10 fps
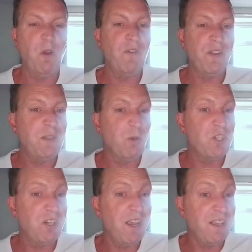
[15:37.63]
Don't fancy
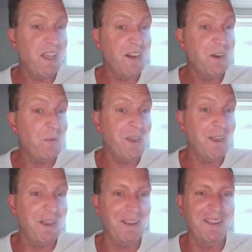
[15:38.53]
watching it again
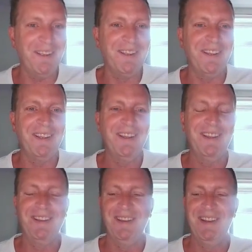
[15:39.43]
anyway.
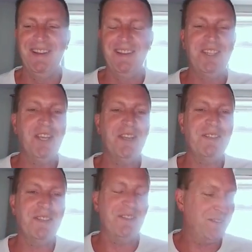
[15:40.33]

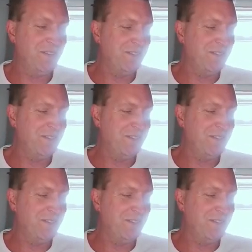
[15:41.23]
Cheers.